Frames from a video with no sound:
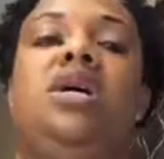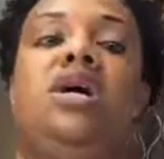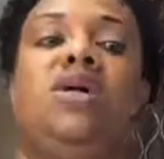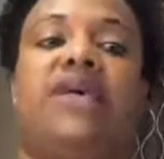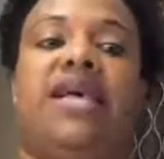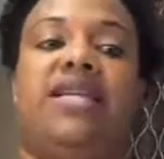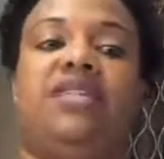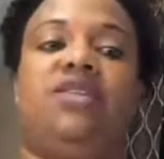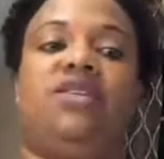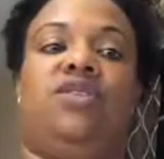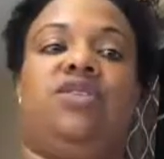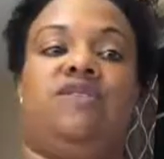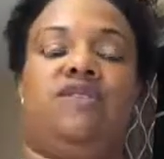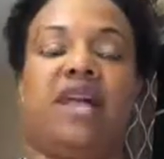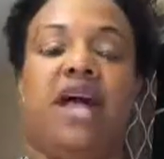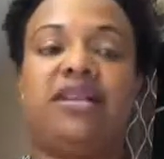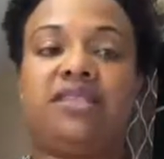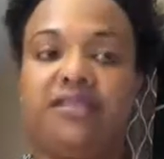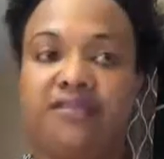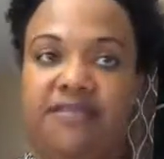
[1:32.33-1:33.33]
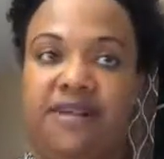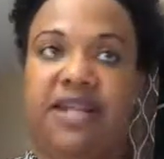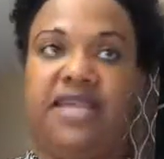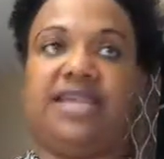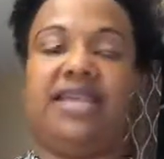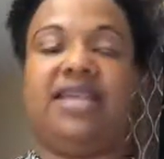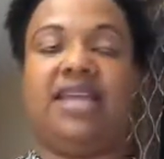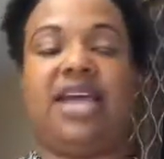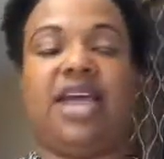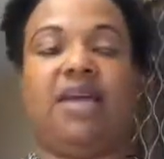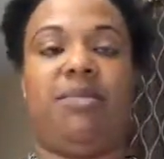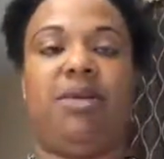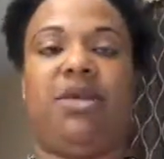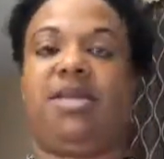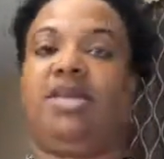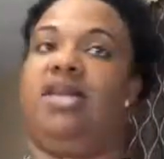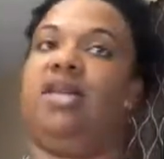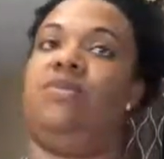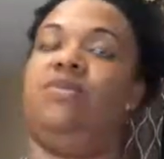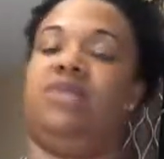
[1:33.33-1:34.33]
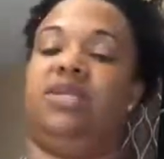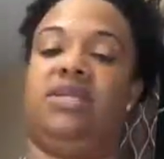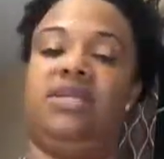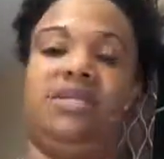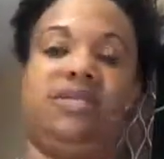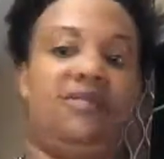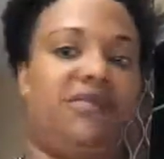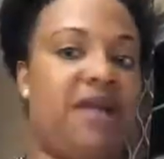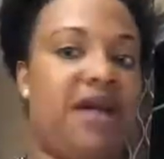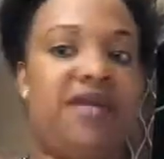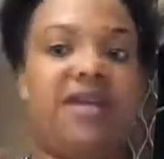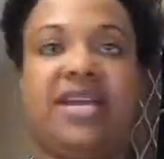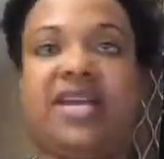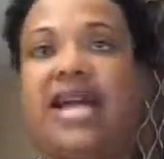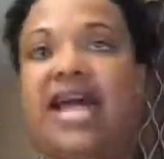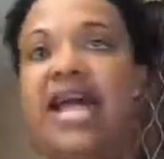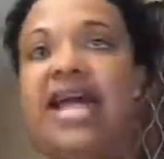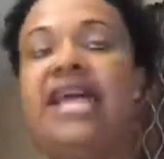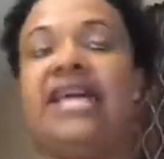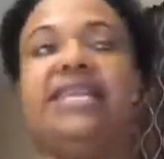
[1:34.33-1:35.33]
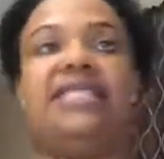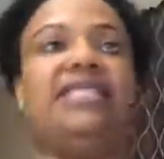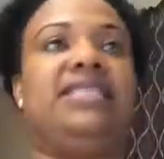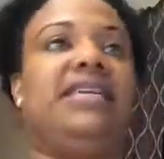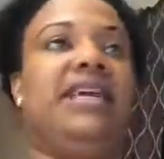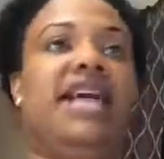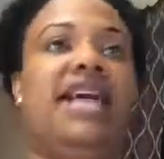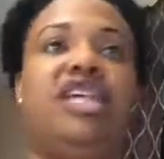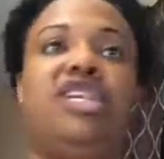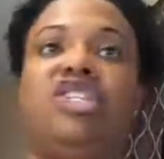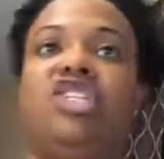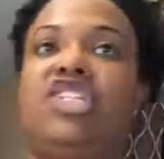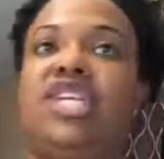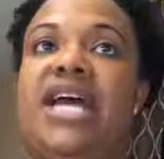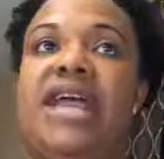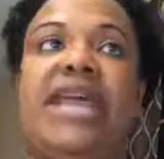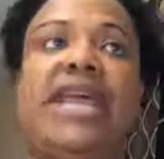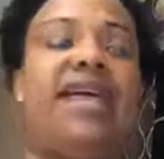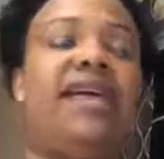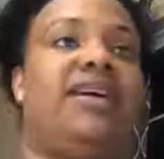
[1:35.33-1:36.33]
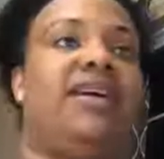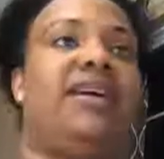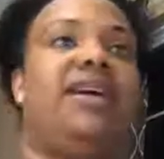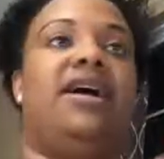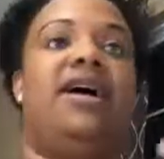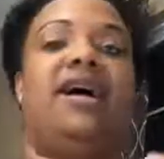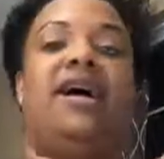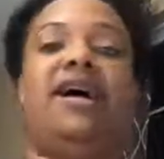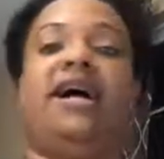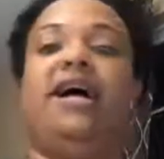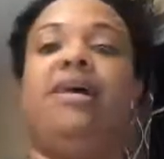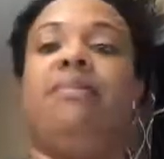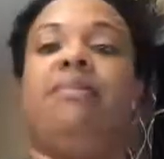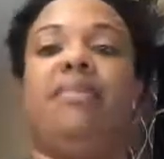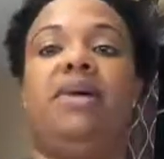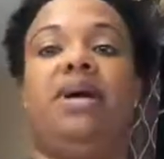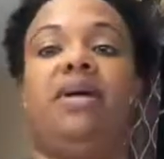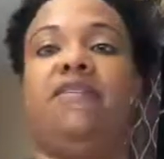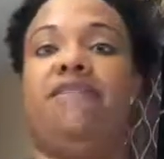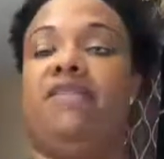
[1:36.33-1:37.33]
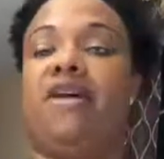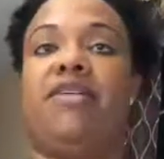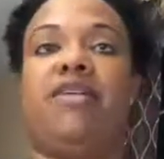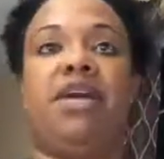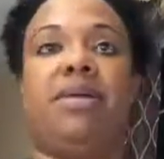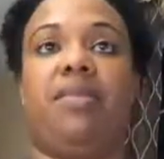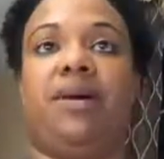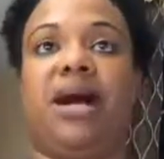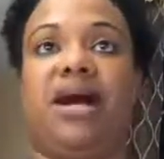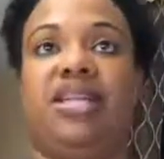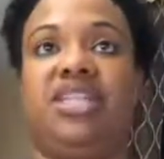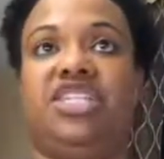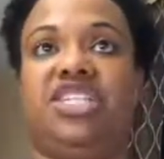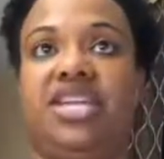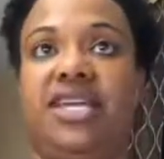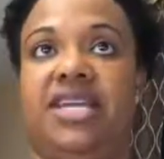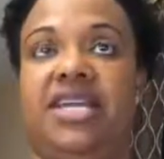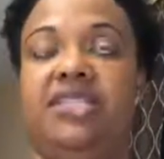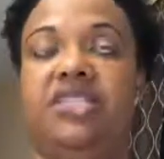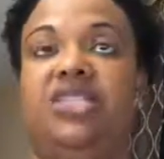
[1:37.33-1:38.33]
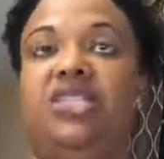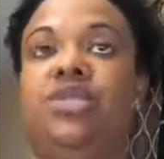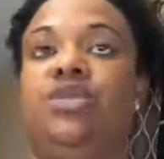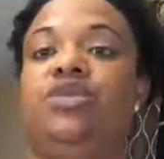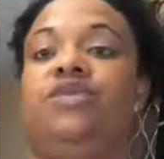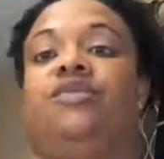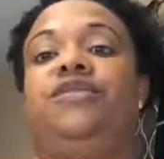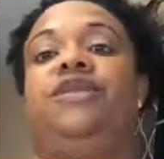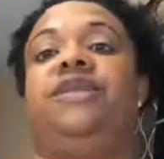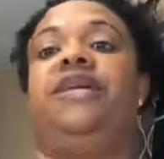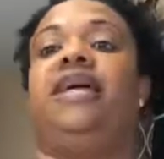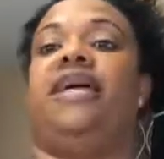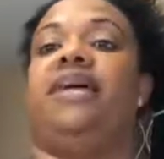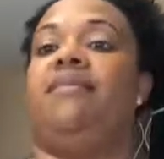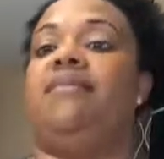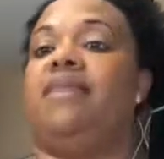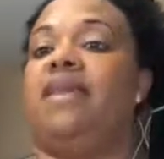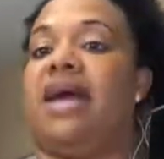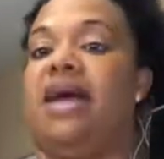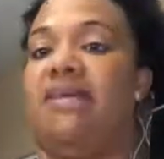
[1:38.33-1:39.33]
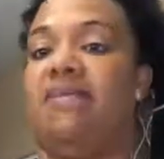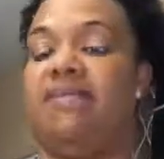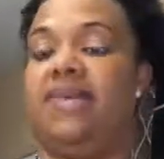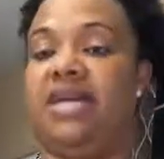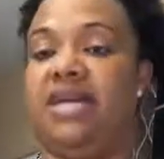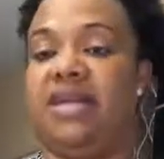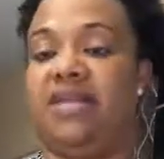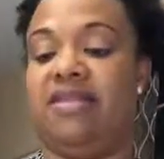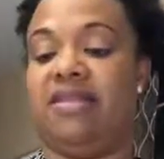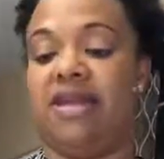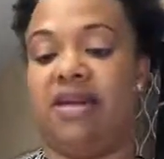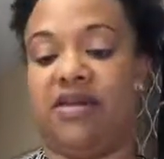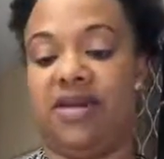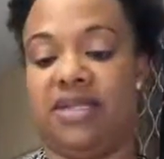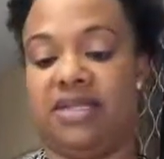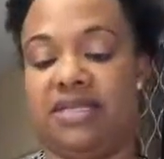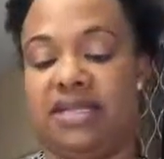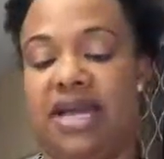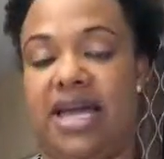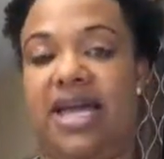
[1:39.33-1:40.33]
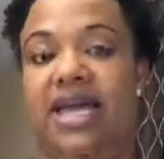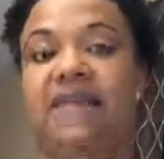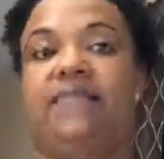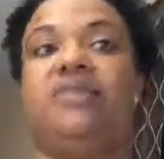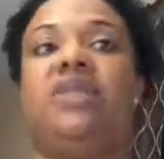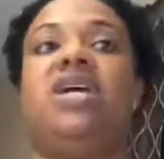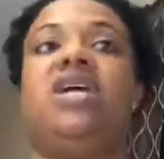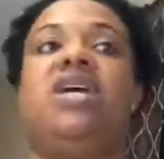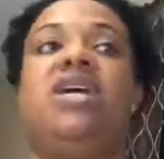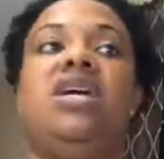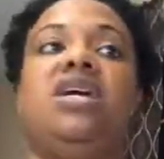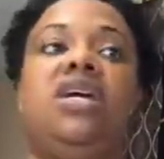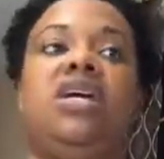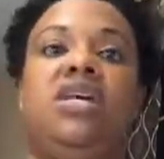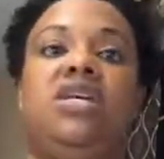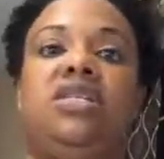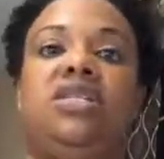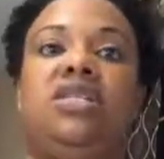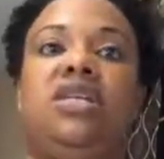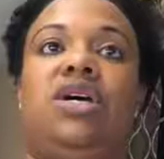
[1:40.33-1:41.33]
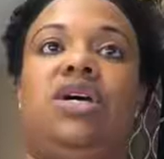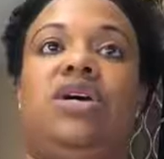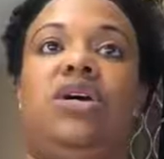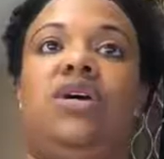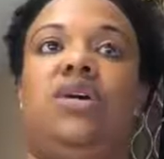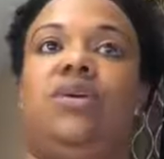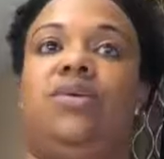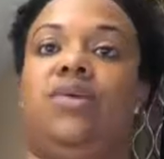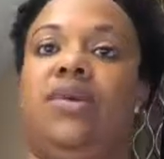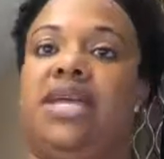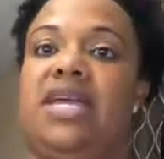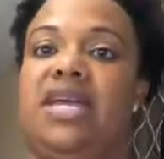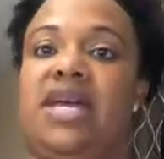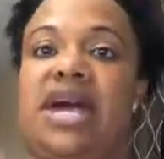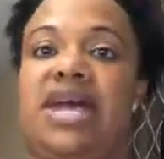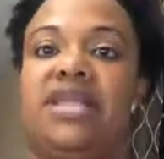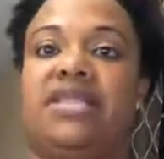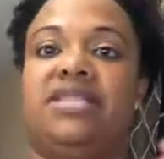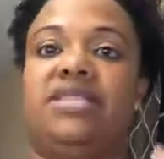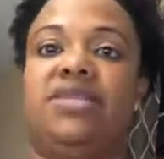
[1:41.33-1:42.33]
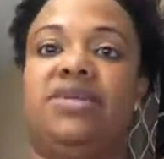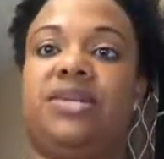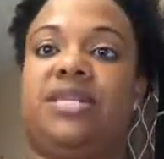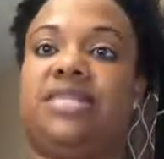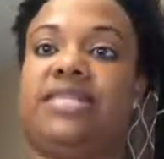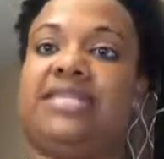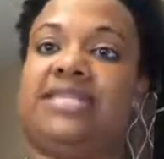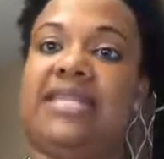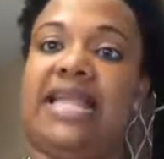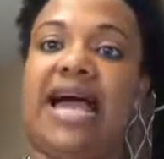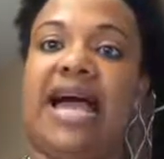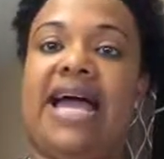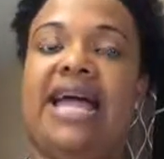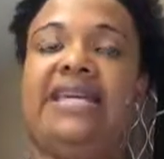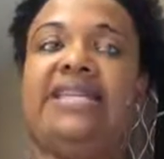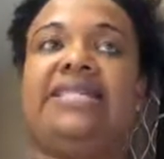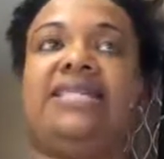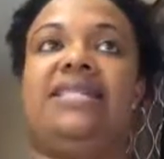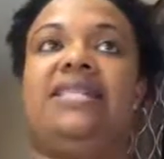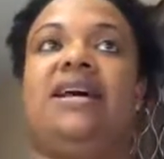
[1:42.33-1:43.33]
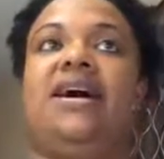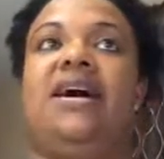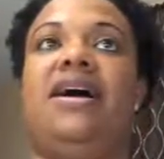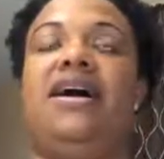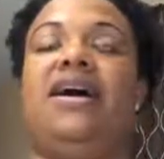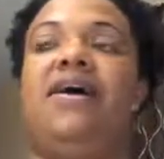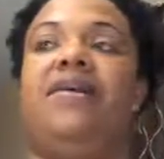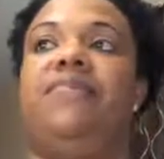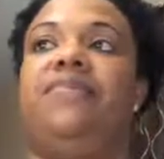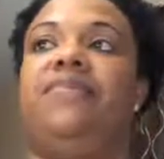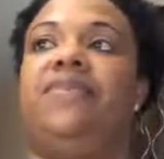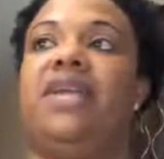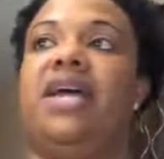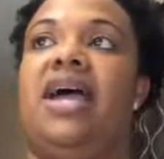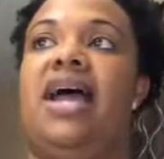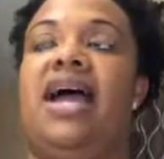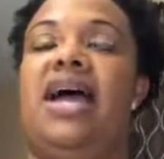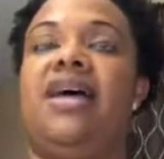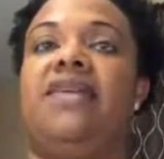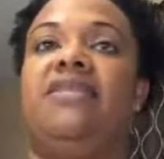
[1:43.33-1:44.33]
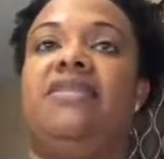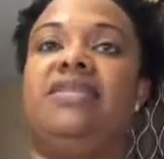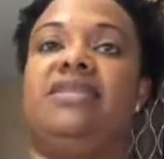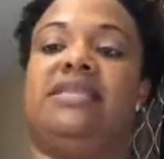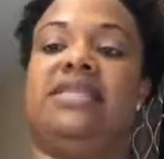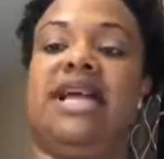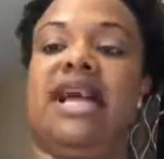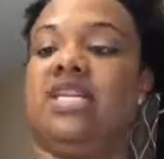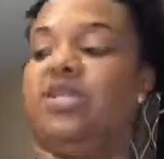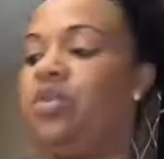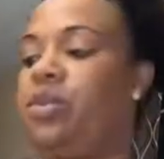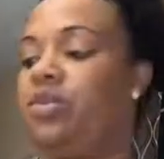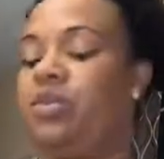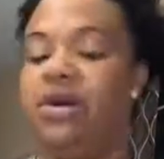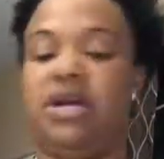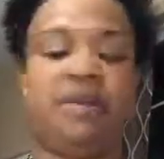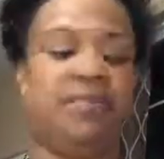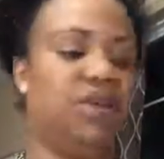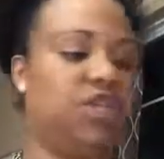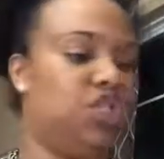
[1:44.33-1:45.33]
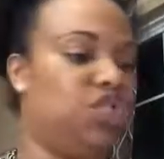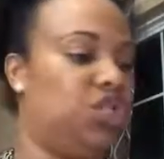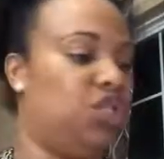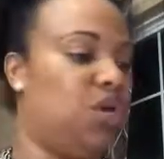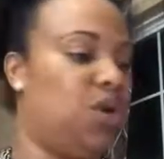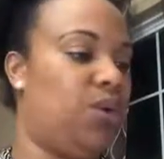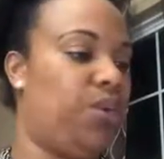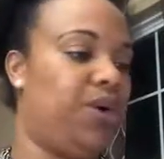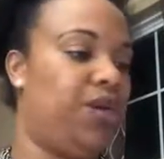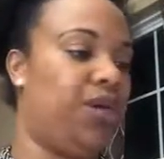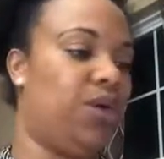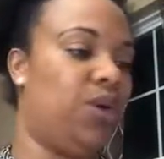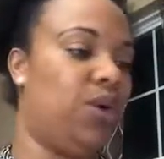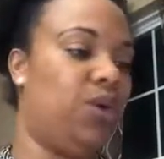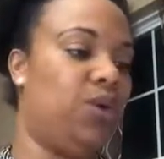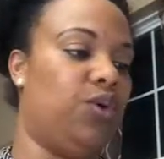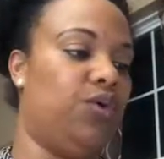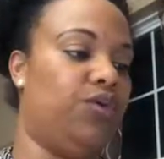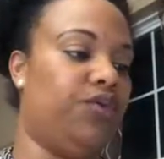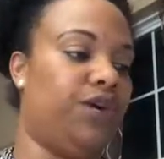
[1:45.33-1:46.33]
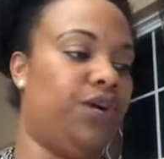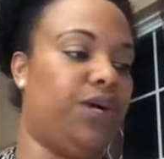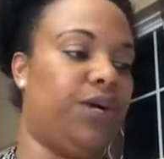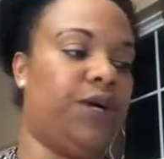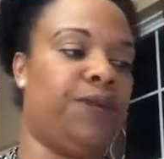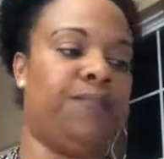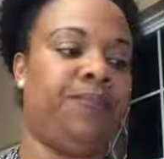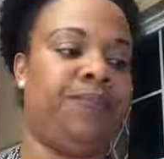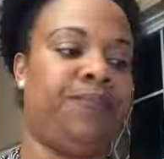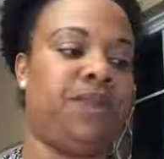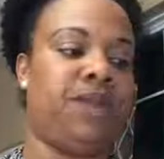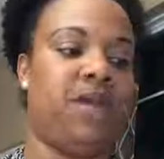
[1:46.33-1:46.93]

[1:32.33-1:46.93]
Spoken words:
Okay, so the doctor finally came in. He was very nice, energetic, very apologetic too for him not being there on time. So he got into his slides, and the slides were pretty much going over